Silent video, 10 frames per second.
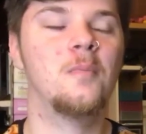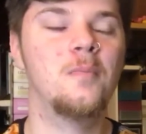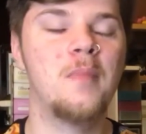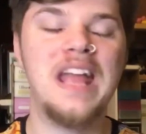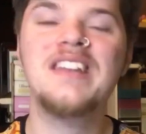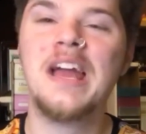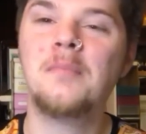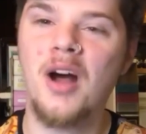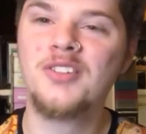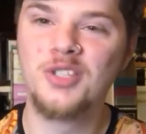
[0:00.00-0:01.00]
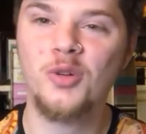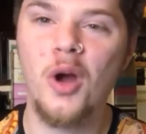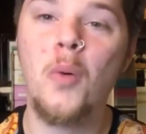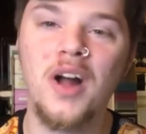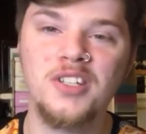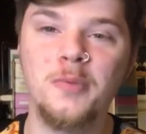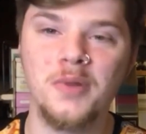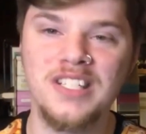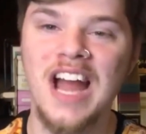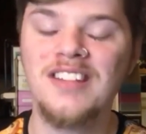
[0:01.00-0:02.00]
main deck monster who I want to
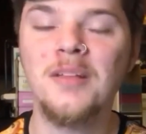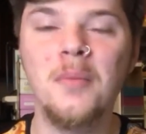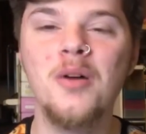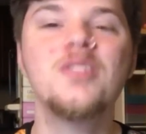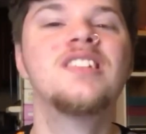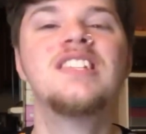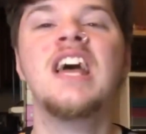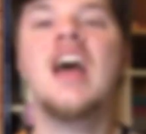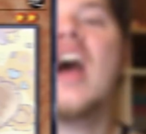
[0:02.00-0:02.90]
protect the most.